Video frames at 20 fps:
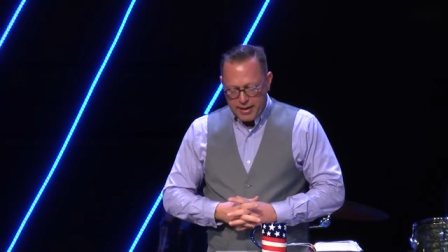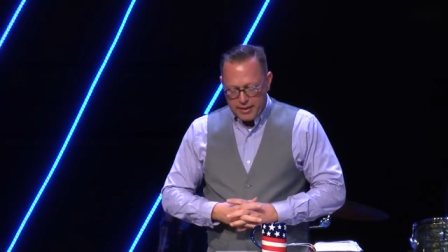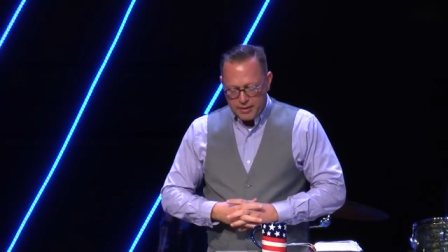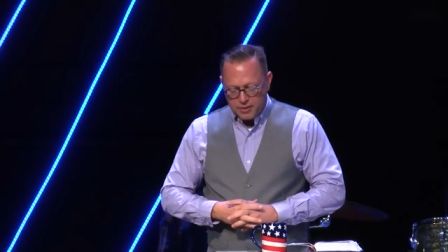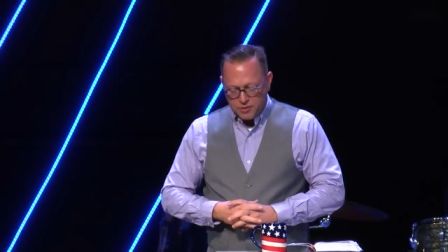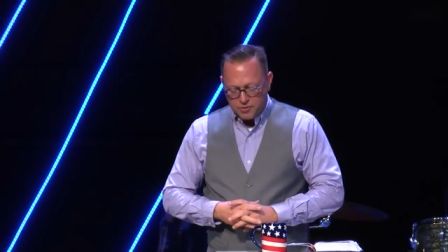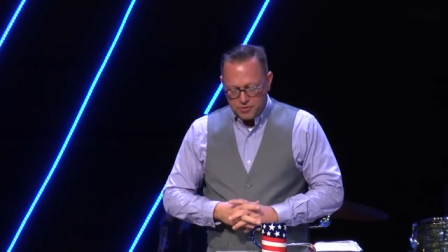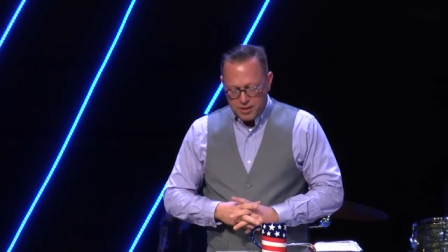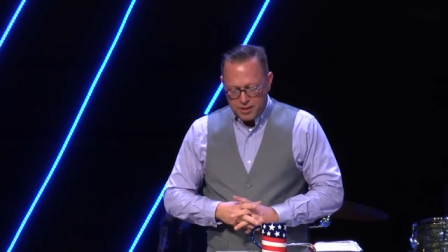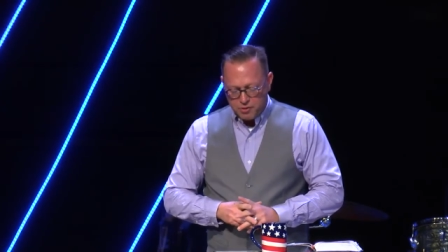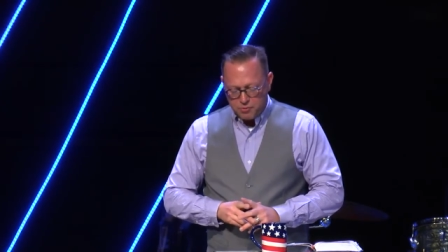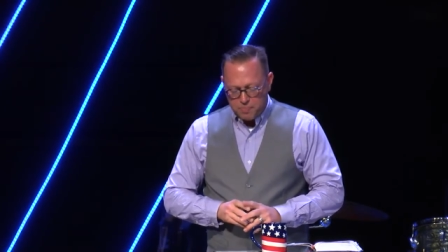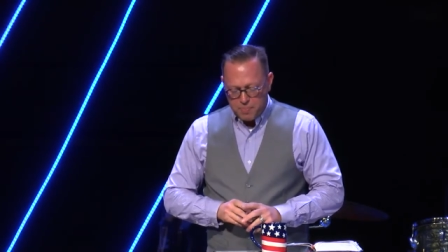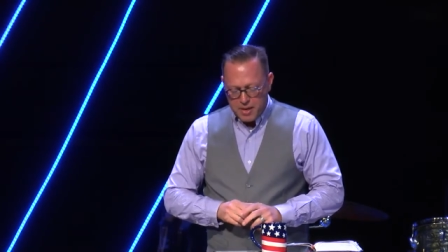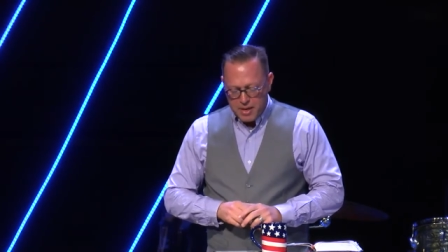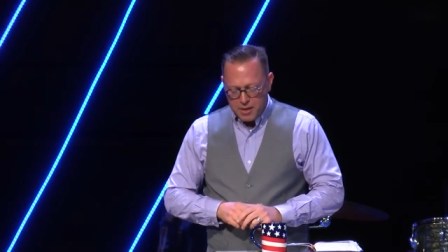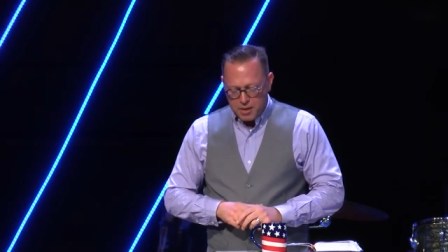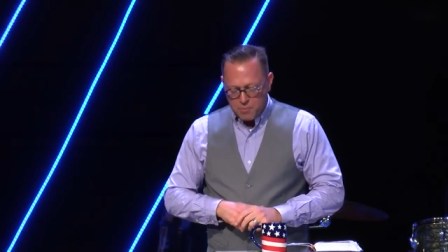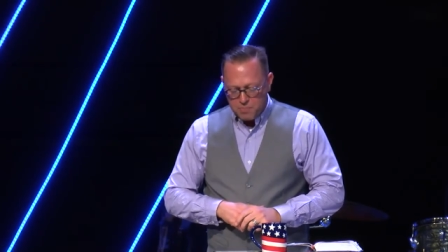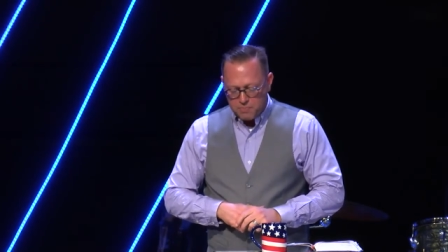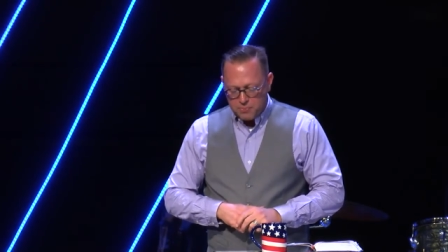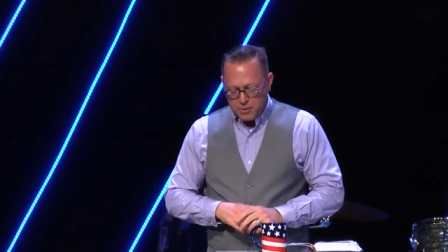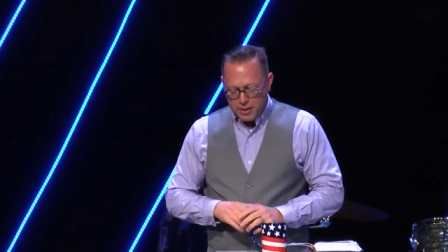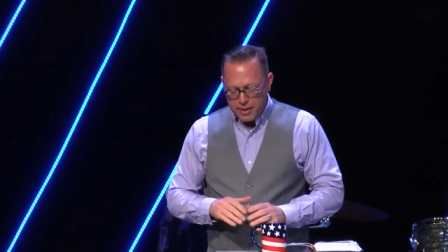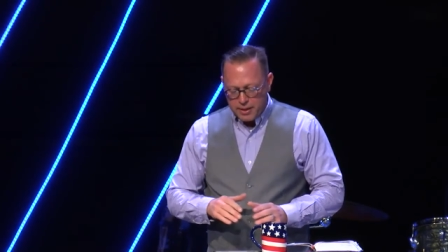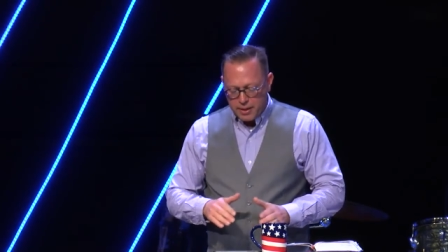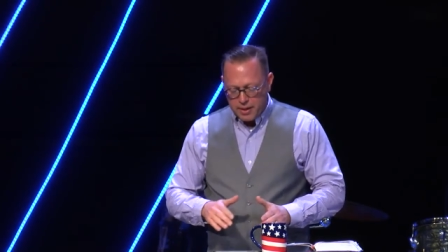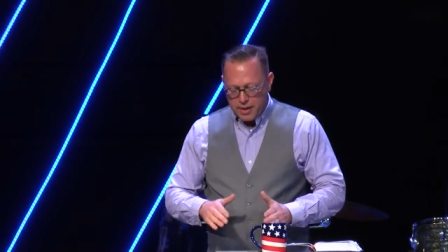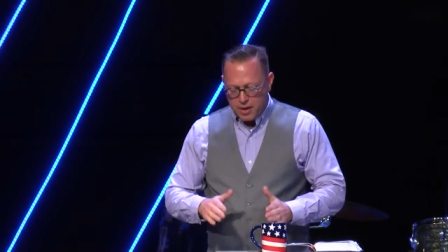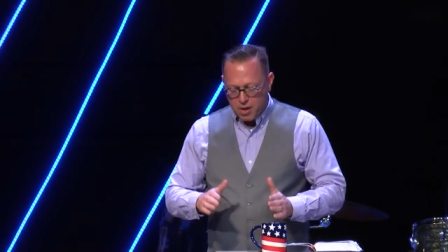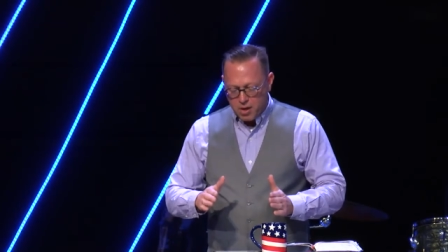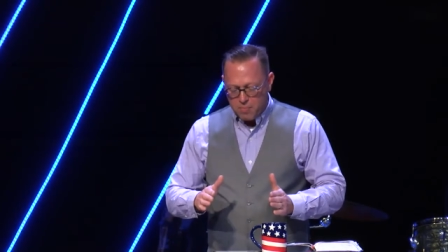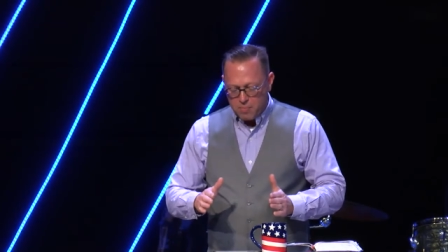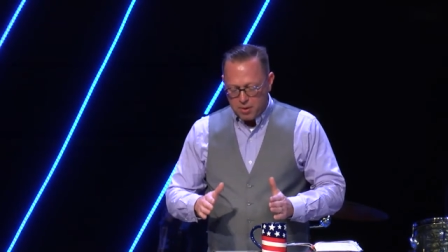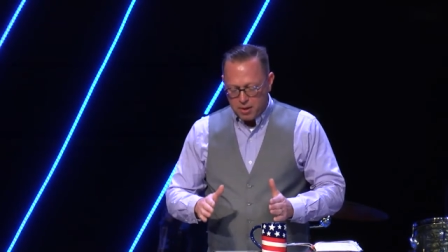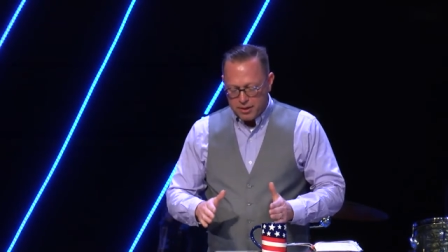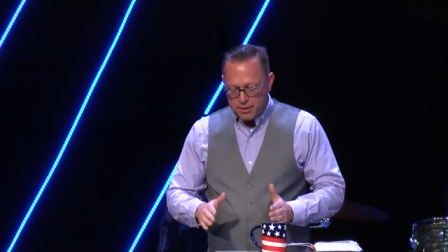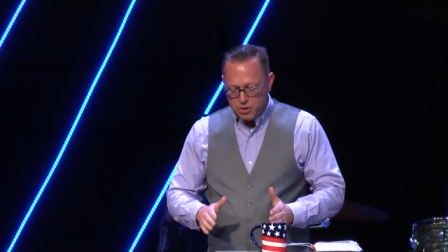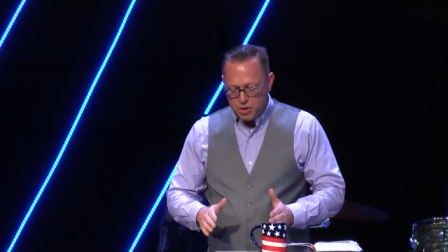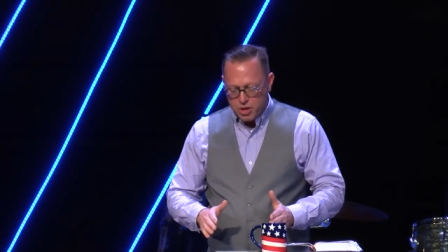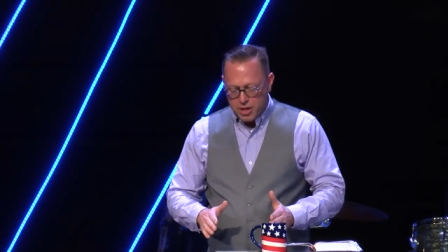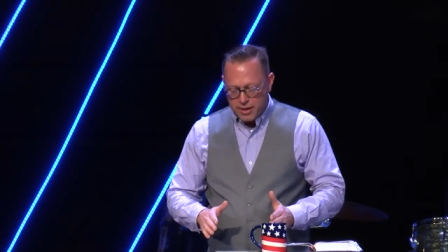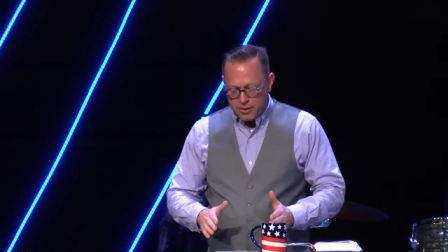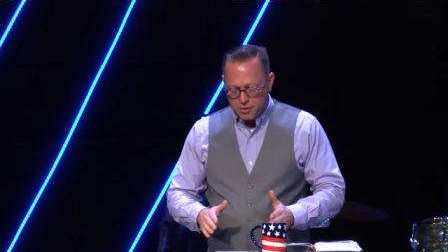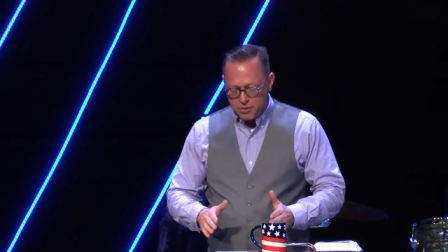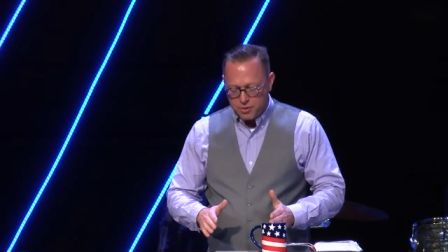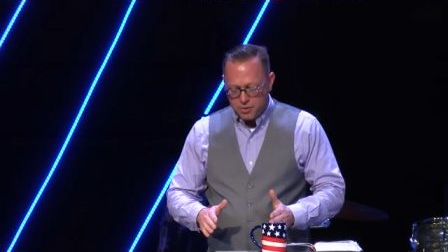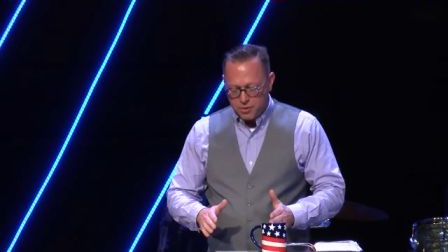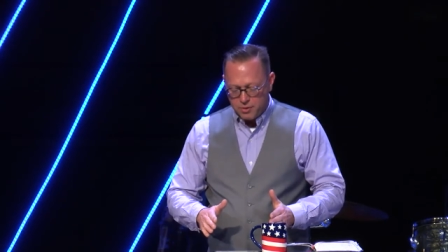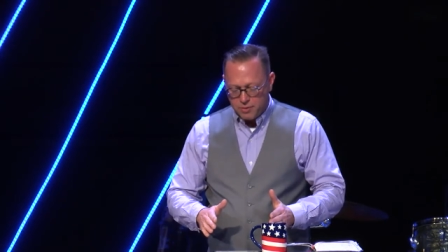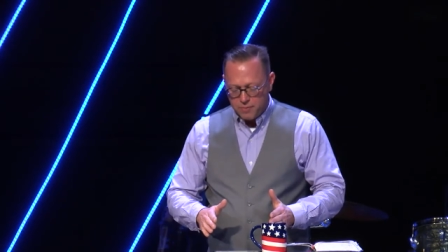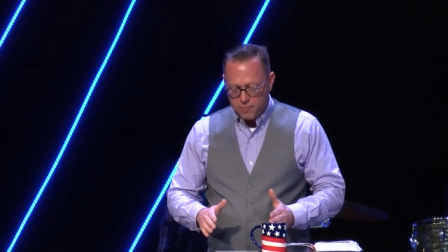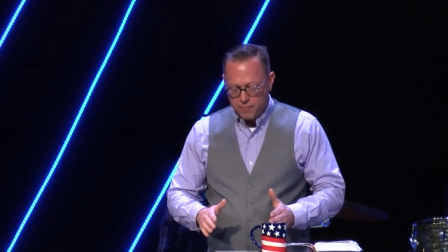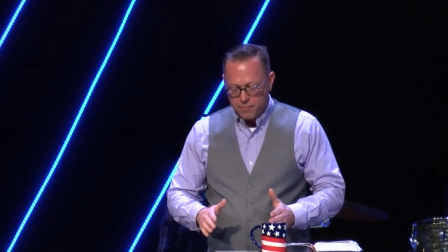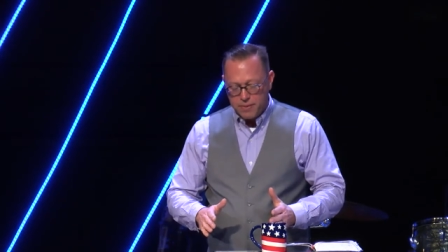And it says, Be completely humble and gentle.